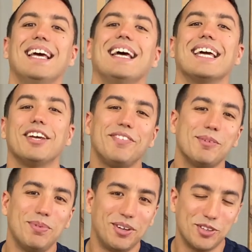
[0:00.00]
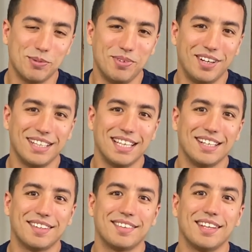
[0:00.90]
If you plant your plant
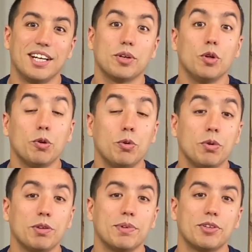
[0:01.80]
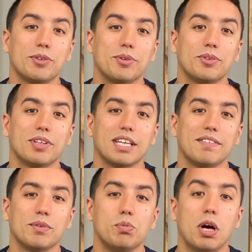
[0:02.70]
outside, always make sure to
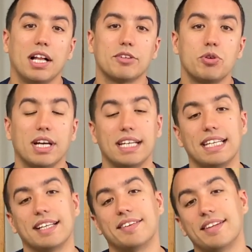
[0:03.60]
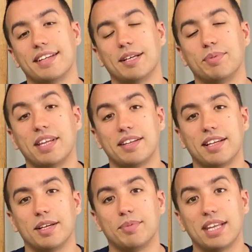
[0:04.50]
give it well draining
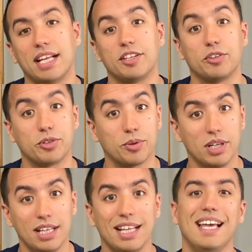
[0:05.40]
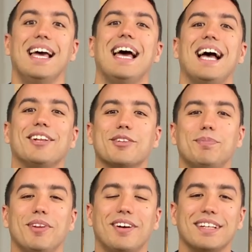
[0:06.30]
sandy soil and to
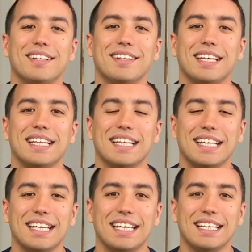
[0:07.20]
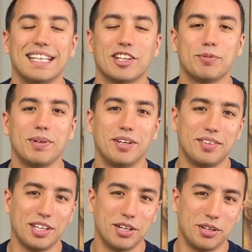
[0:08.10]
plant it in an
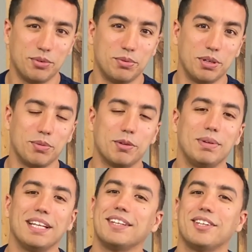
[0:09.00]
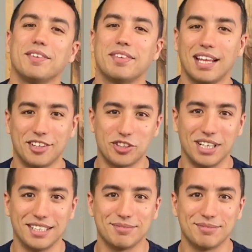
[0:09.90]
exposed area with plenty of sunshine.